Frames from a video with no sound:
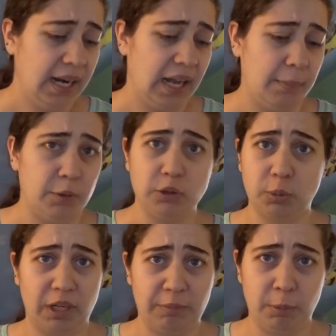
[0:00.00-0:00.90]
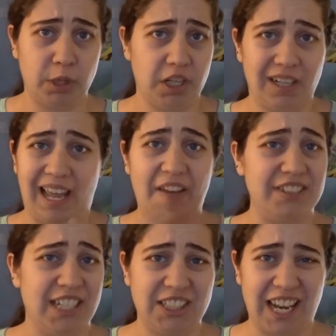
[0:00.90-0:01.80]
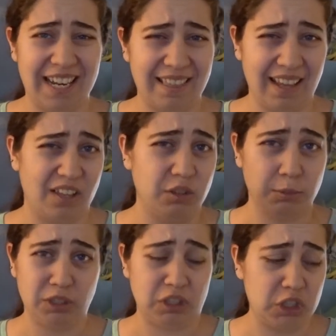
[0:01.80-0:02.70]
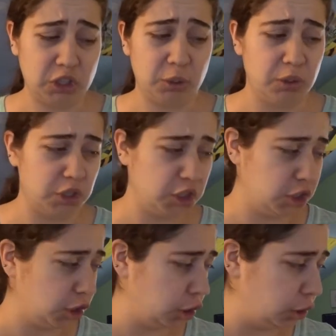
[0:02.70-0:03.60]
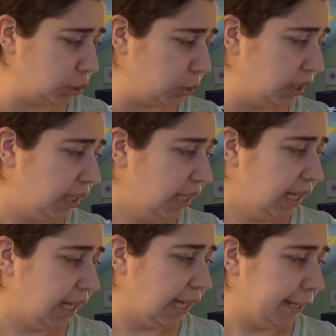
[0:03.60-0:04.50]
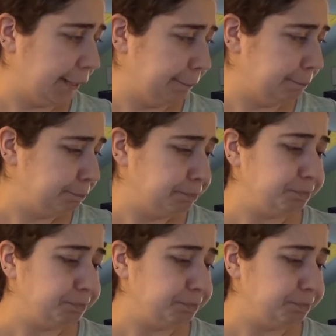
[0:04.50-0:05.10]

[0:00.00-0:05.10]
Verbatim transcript: Um, those are what I've been working on. I haven't touched anything else, so I'm just going to show you the two. Um,